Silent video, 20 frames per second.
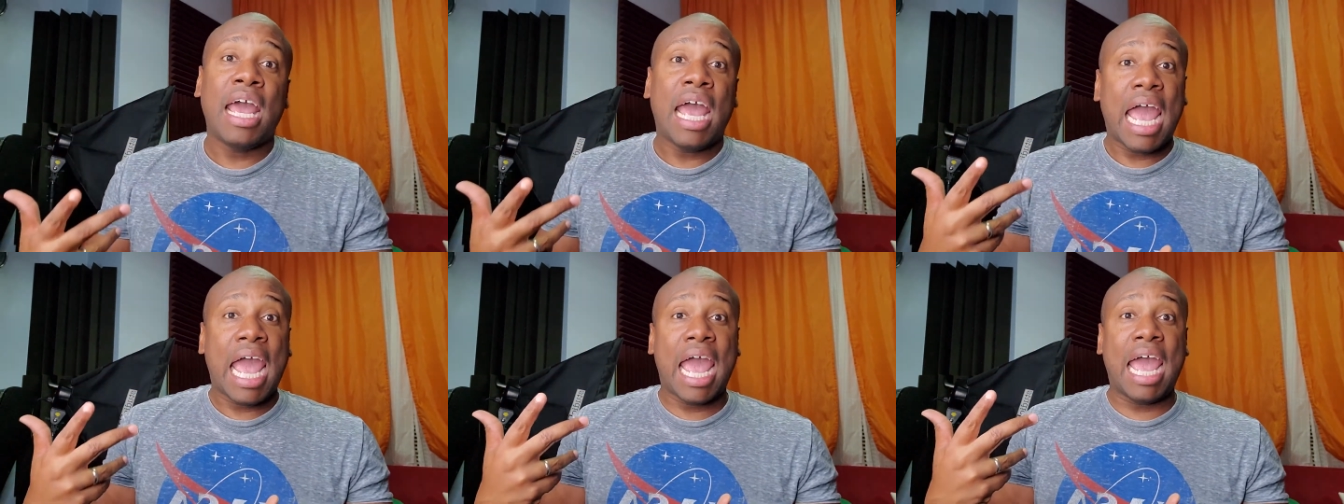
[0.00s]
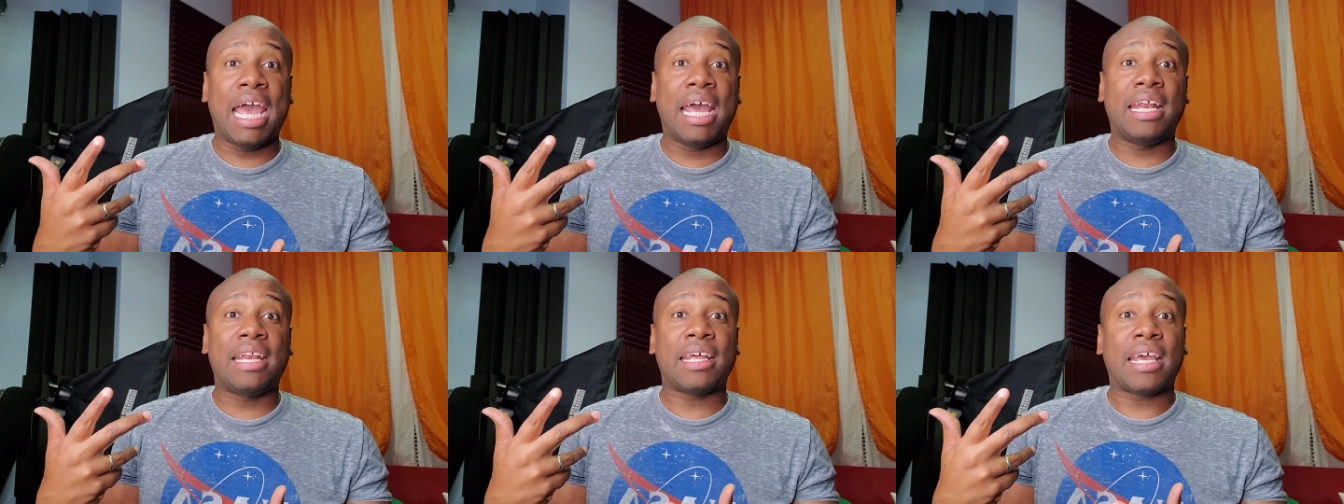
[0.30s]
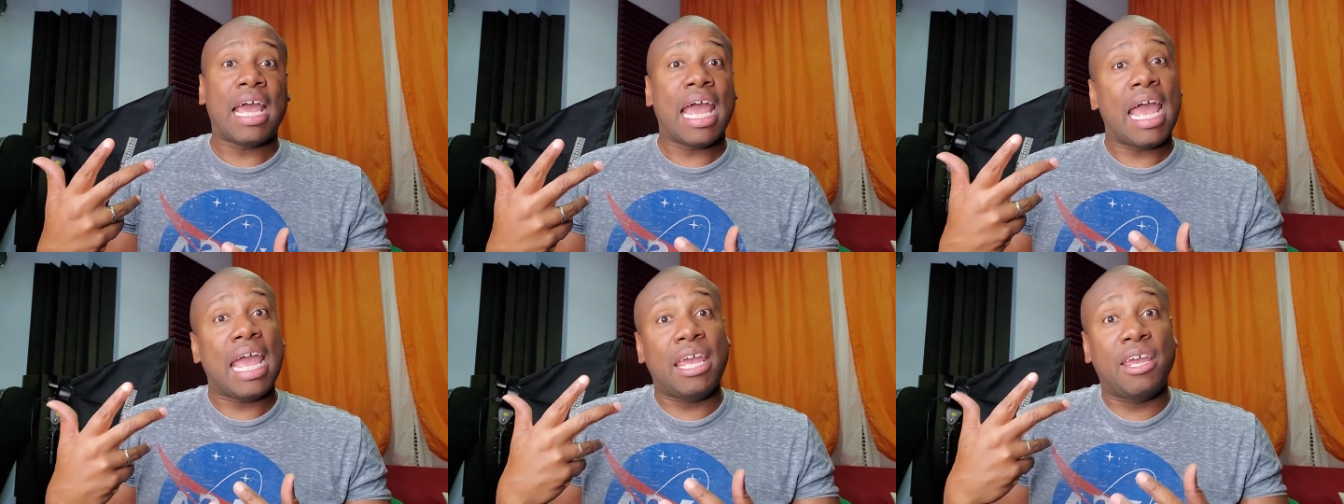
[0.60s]
And,
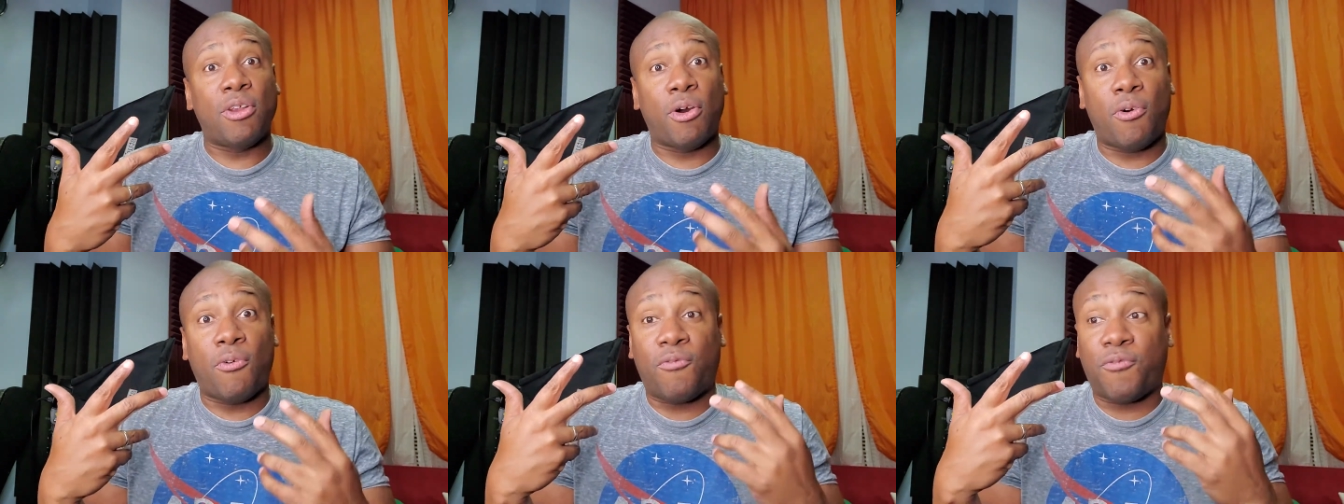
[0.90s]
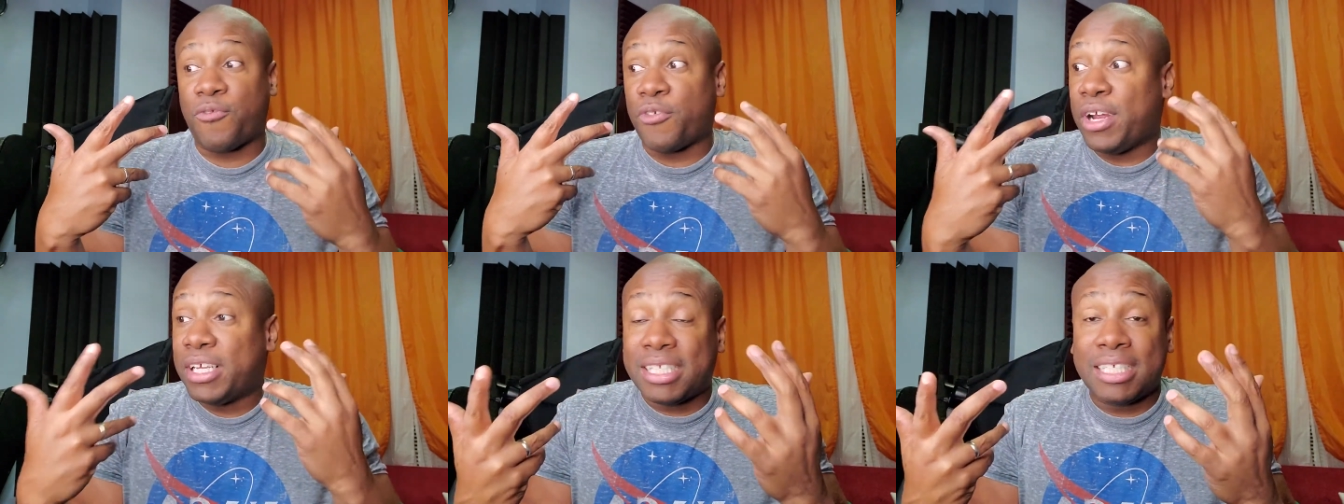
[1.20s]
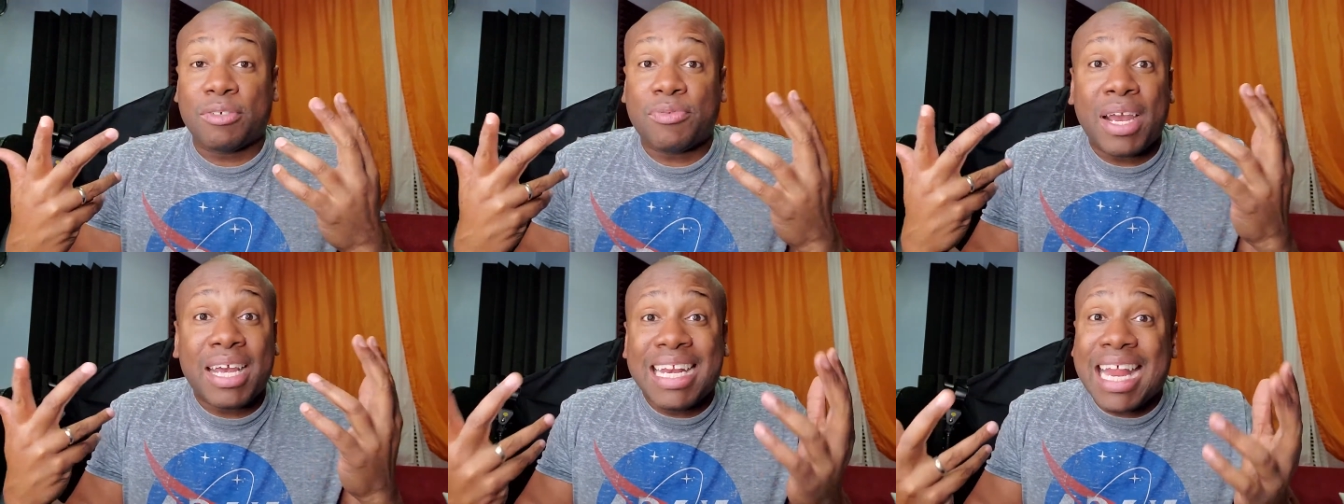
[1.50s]
you know, for
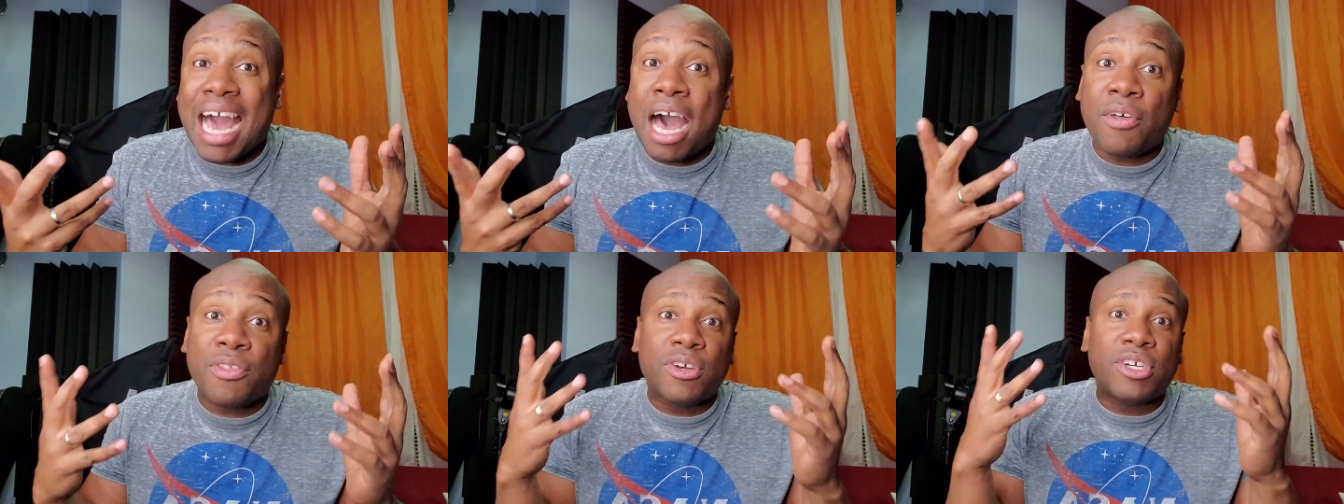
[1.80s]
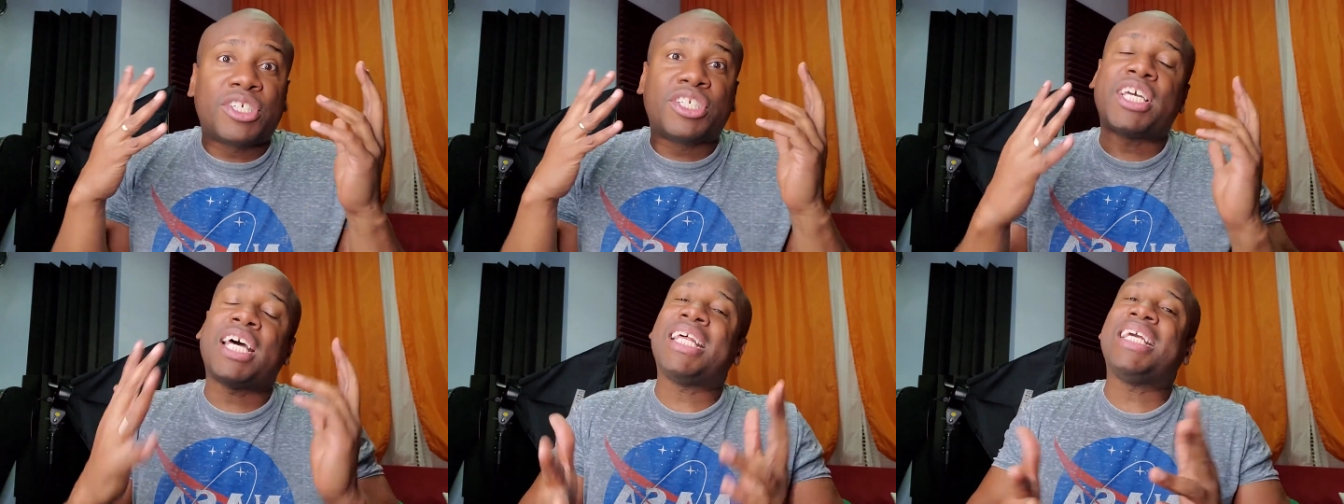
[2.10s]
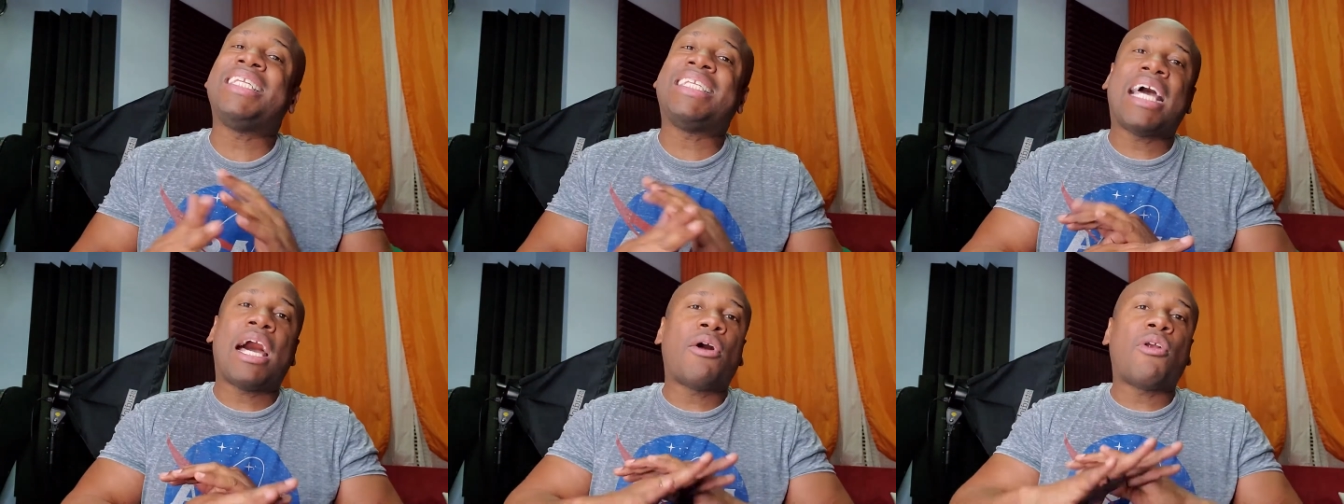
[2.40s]
instance, right now they're
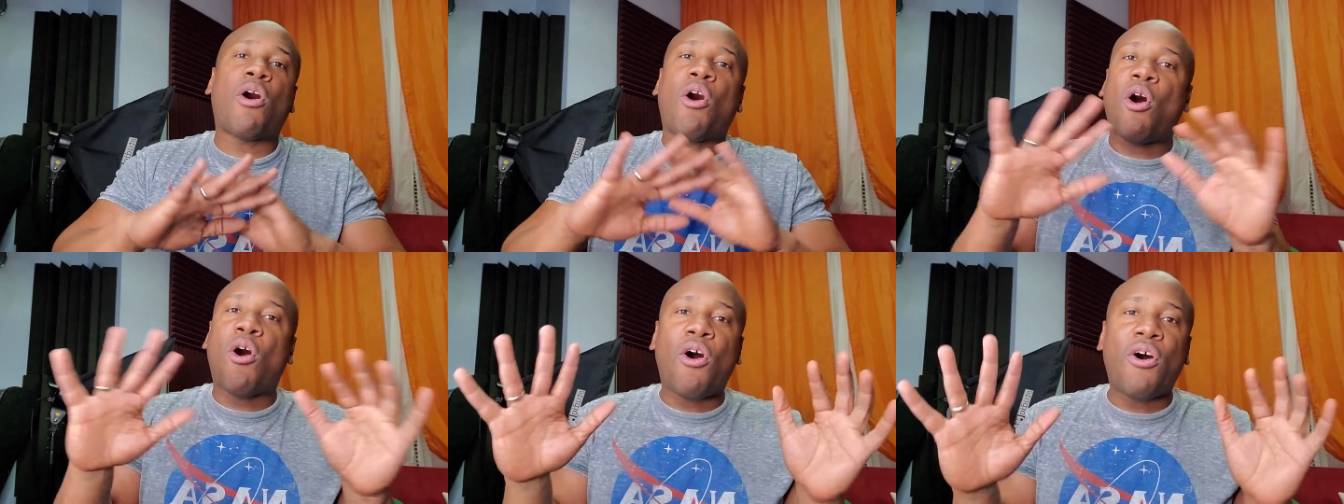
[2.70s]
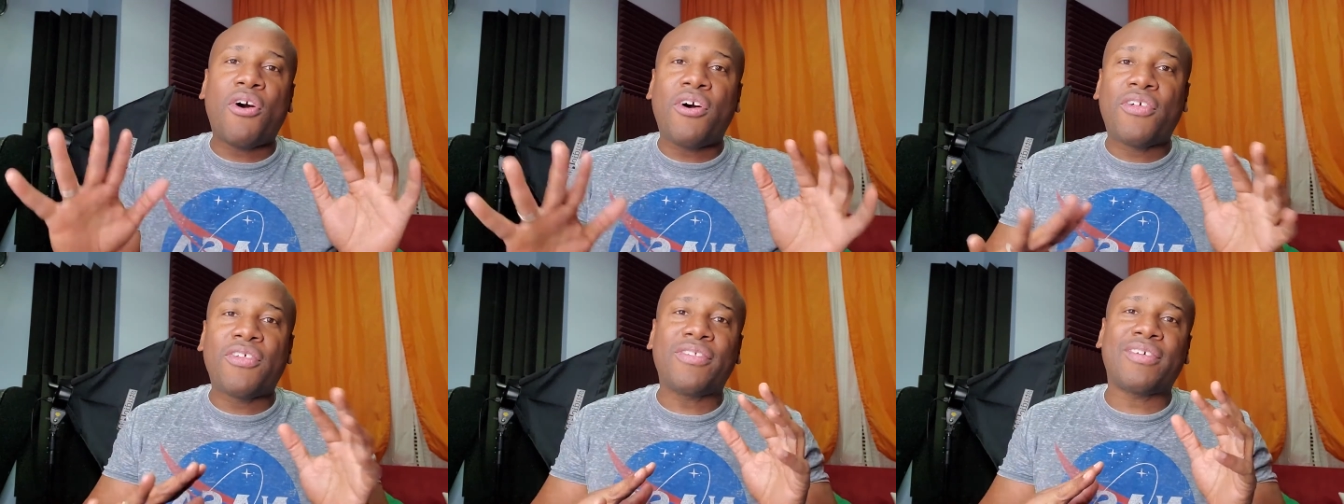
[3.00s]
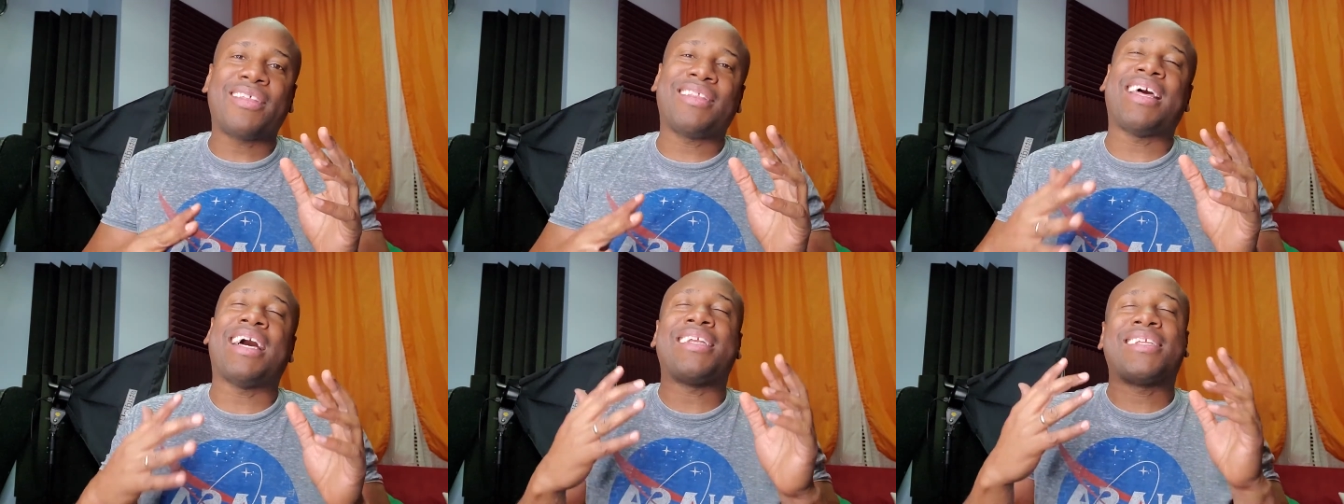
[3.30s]
shutting down all,
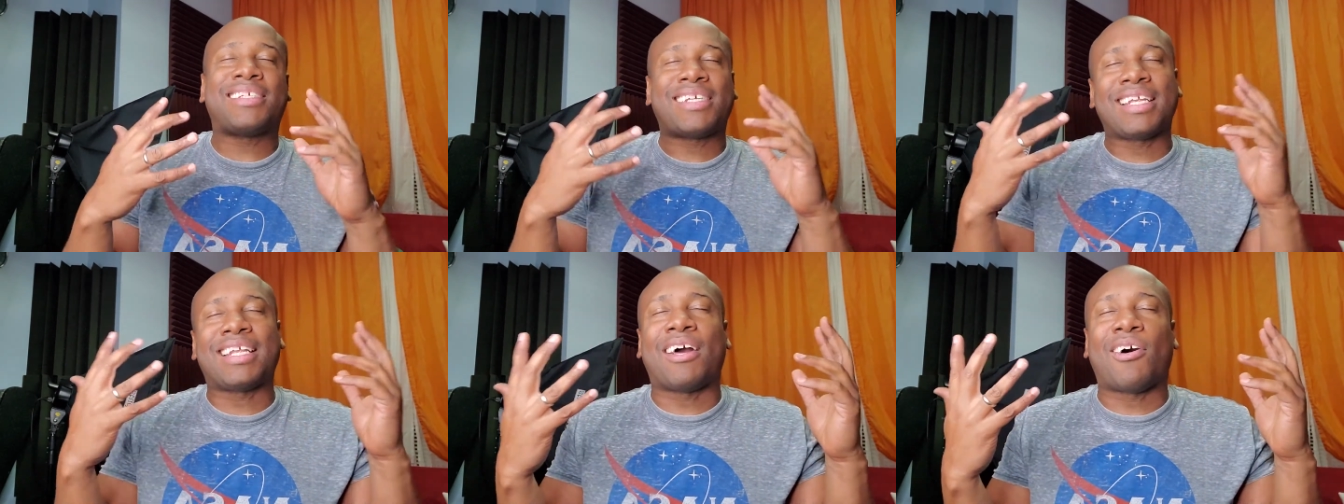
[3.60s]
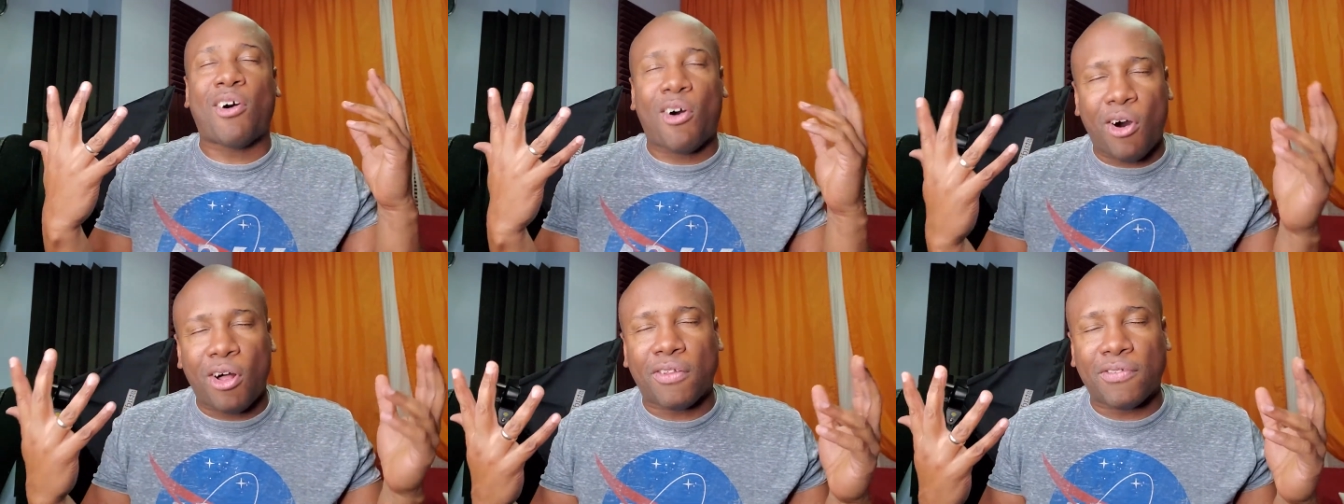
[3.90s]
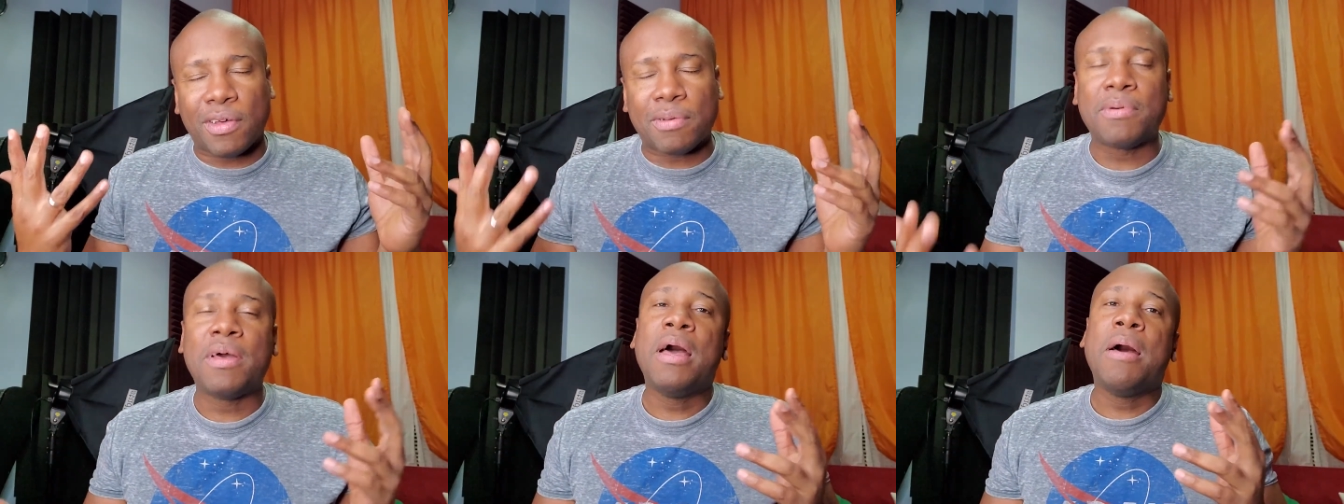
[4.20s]
not shutting down all of
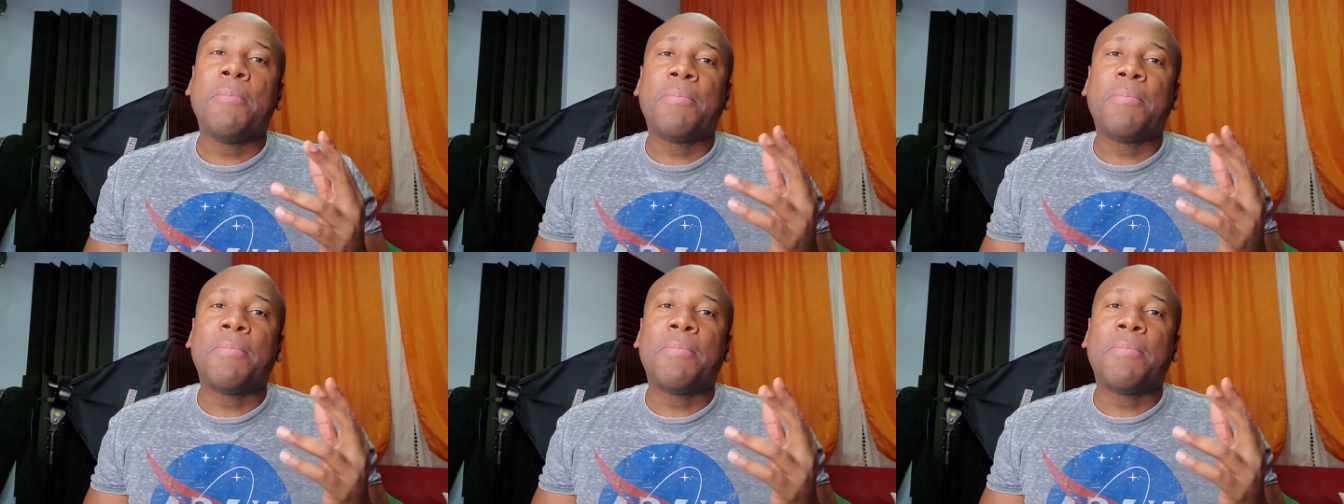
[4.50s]
them,